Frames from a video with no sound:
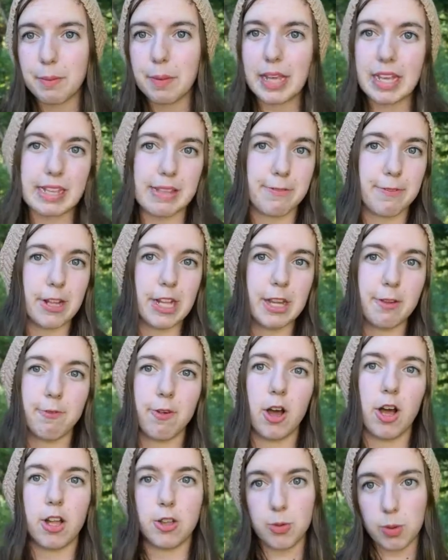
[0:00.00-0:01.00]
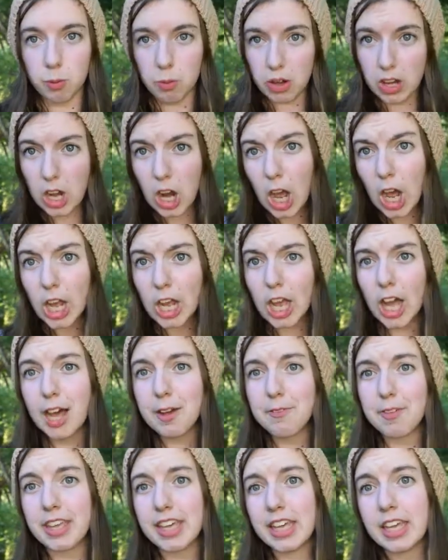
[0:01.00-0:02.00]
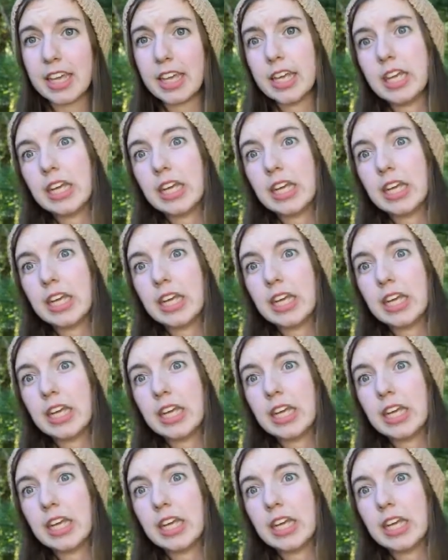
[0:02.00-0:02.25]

because it felt like fall, so I wanted hot coffee.